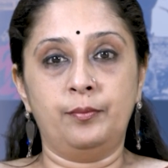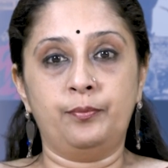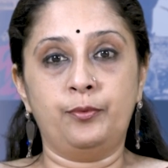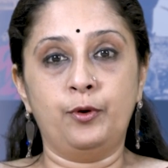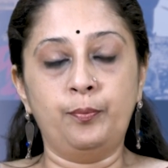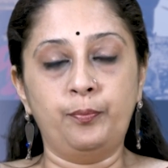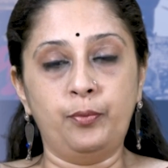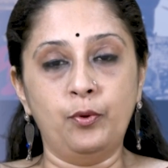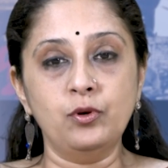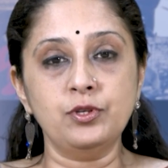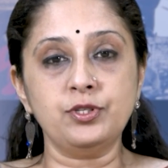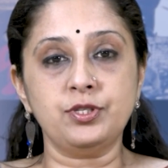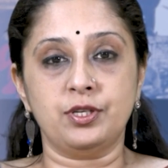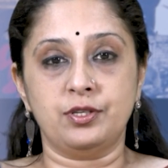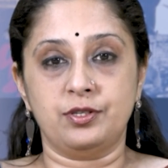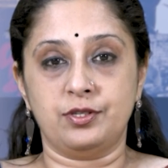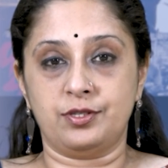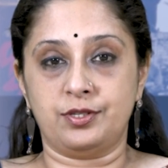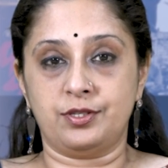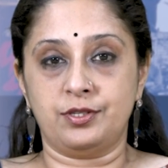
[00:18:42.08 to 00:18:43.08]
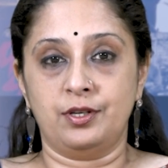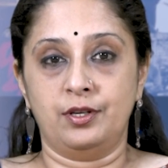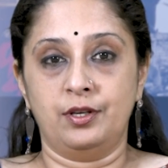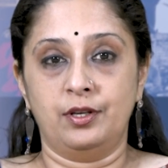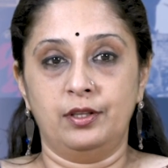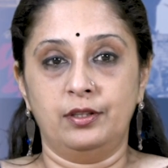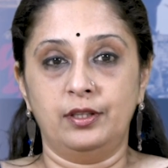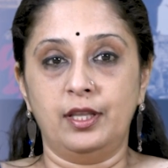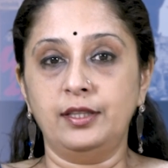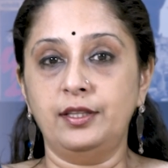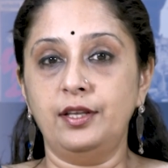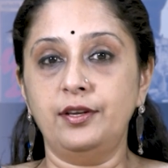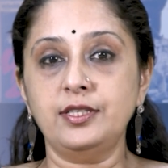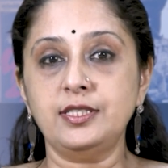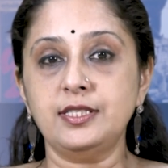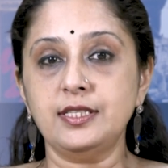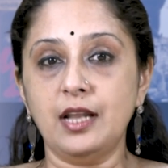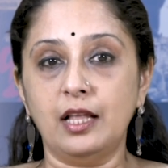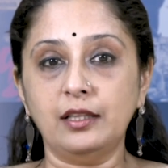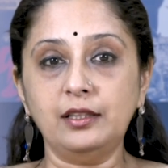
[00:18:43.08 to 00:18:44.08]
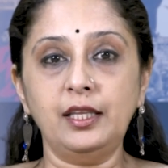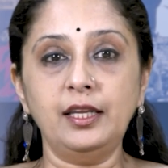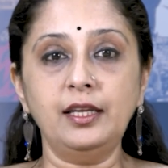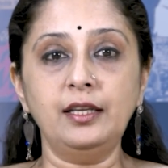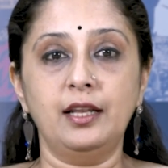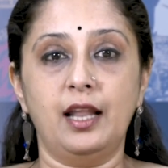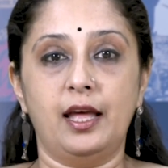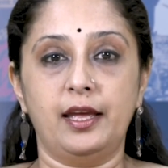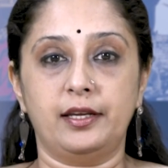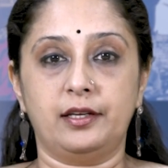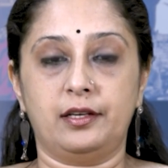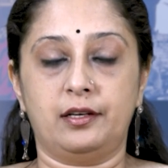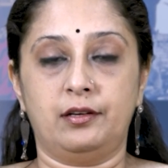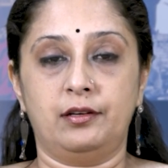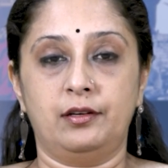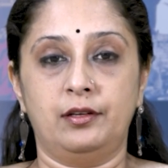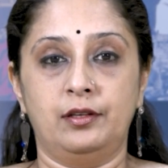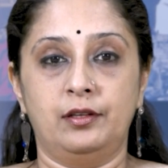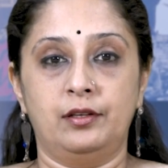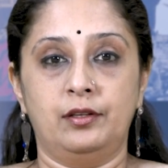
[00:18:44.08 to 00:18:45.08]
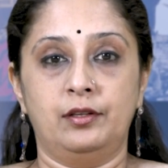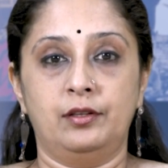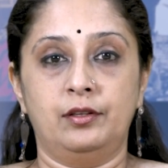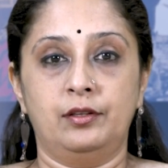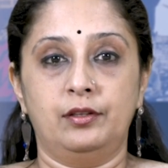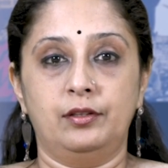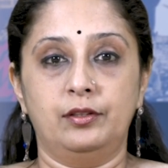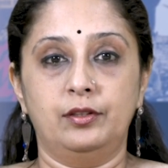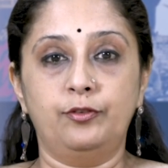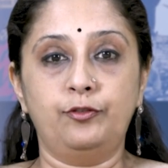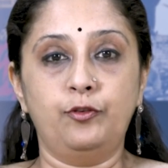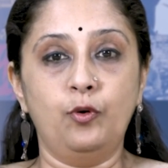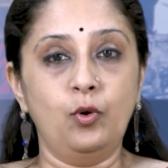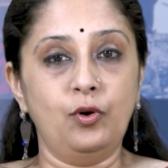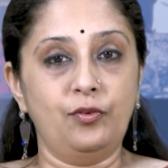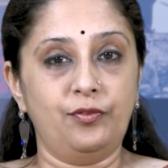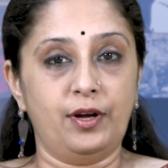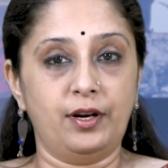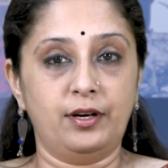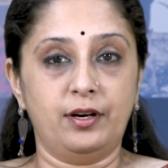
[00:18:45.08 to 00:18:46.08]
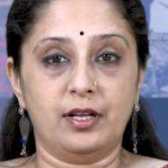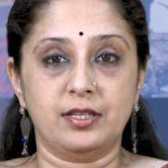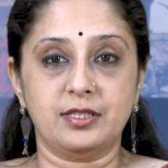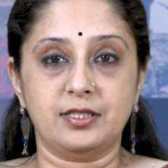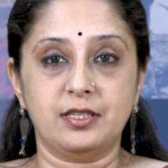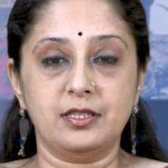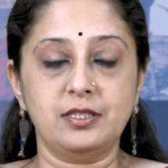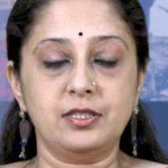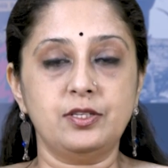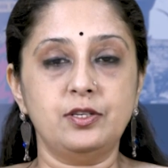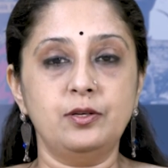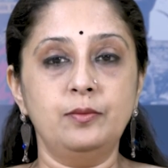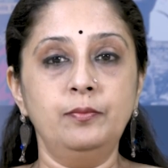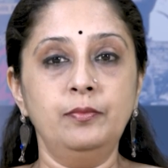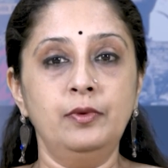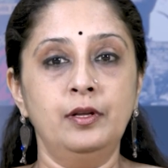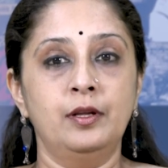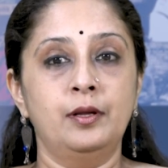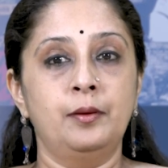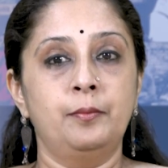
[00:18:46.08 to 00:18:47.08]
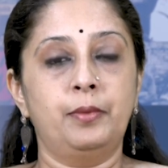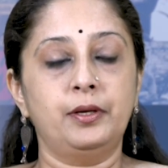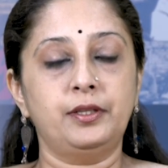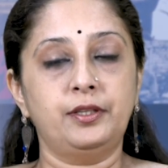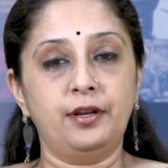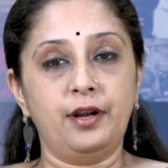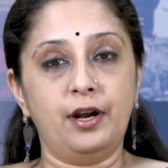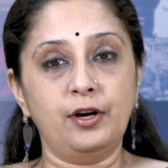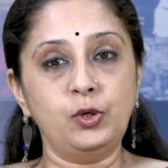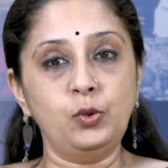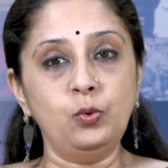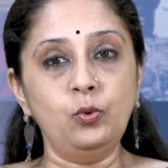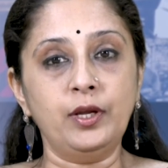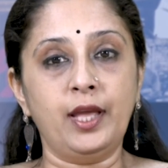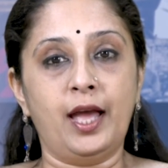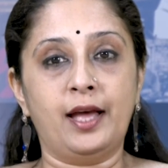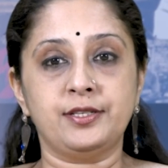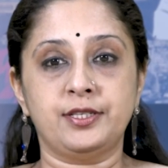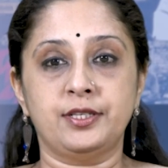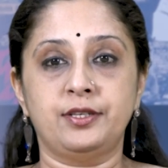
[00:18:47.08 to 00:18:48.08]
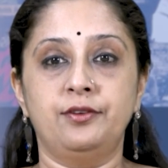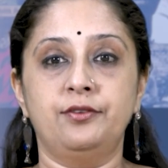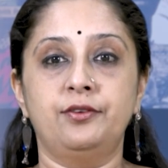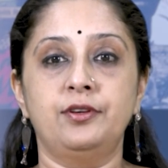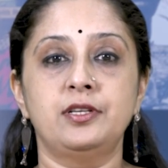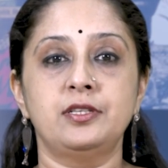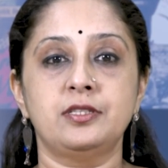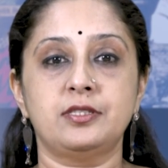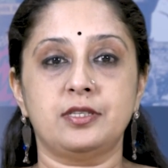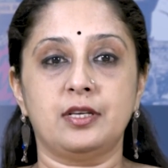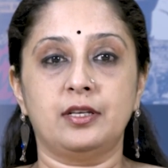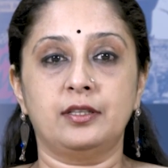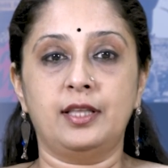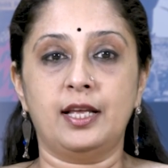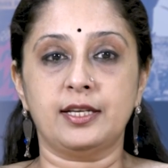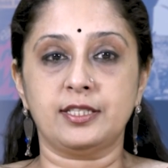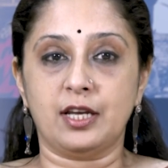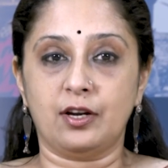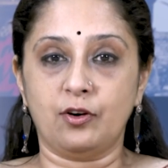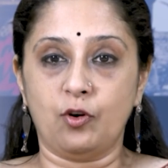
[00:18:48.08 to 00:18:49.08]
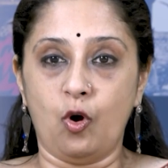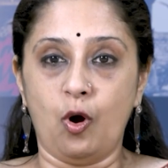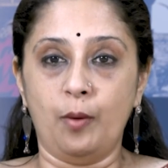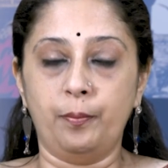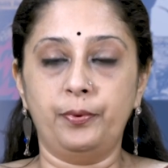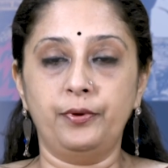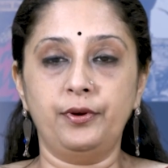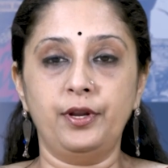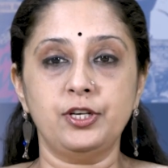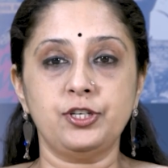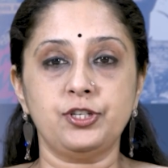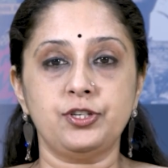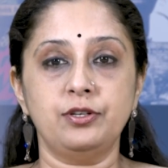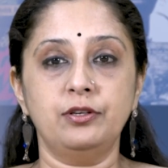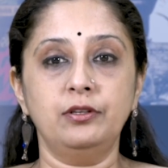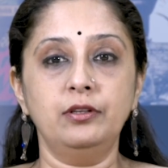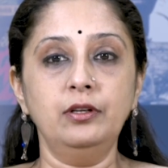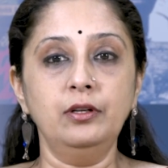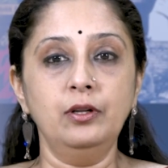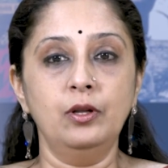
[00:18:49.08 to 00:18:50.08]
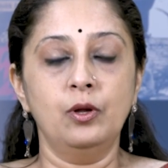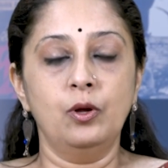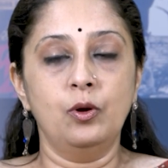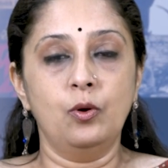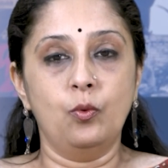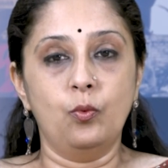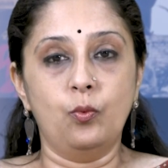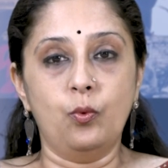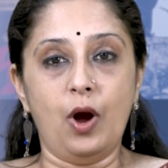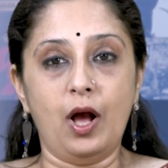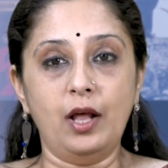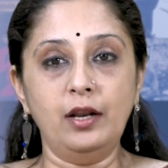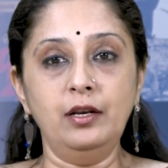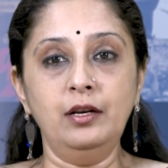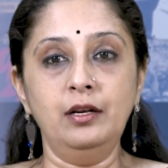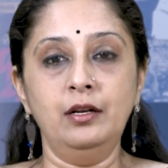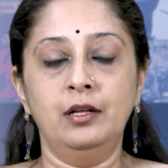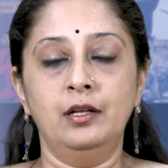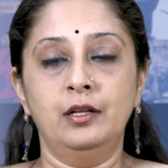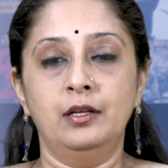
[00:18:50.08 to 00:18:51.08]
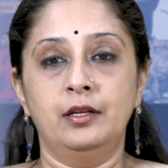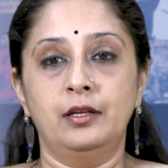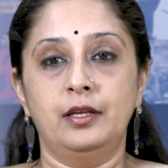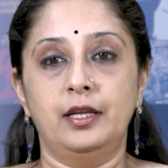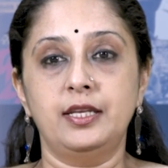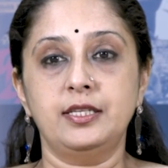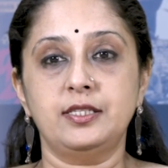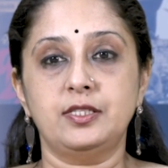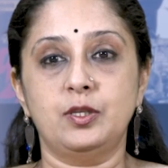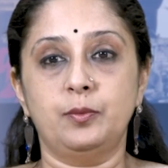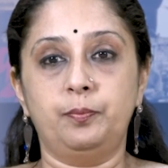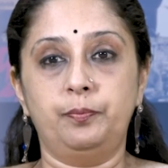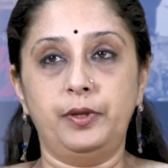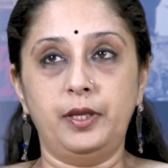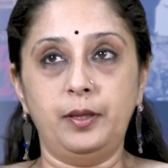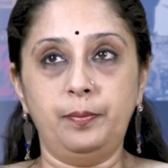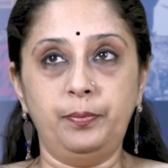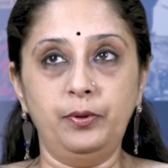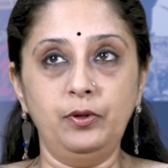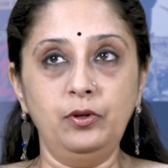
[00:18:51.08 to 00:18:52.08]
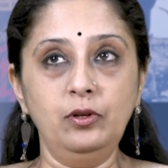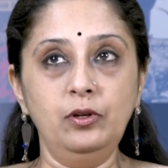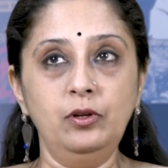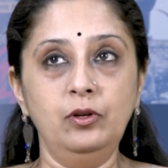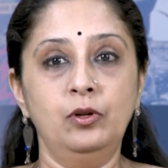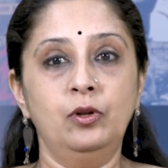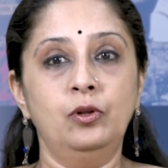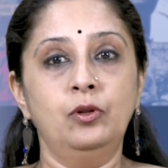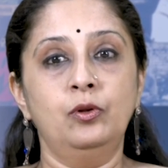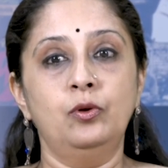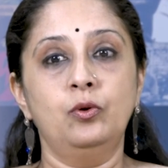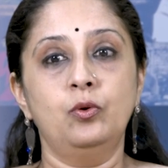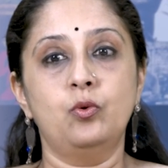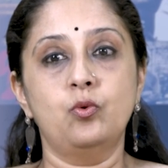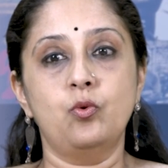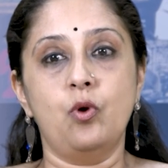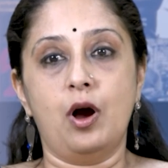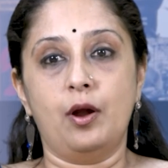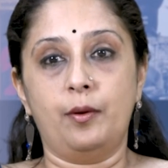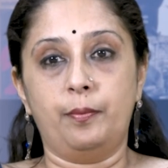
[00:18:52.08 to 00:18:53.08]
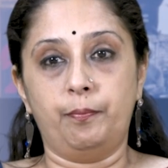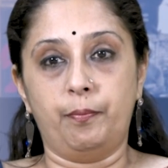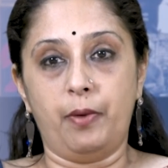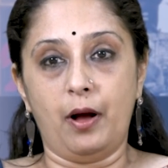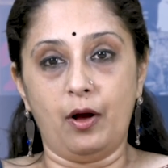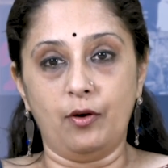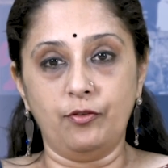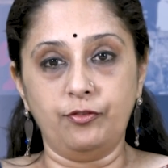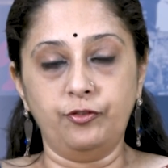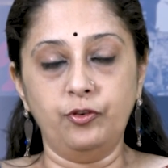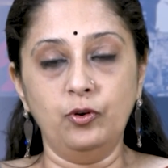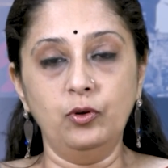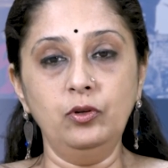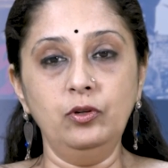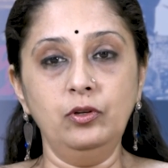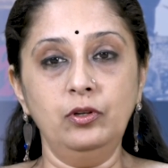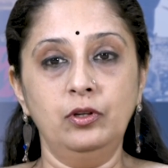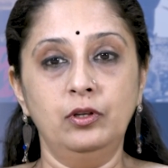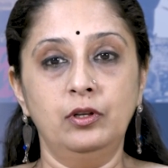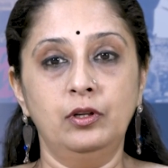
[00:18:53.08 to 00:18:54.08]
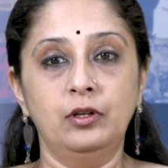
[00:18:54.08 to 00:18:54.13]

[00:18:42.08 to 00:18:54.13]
proposes that there is nothing like the four Varna system, but there are two categories that are operational. One is the people who are powerful,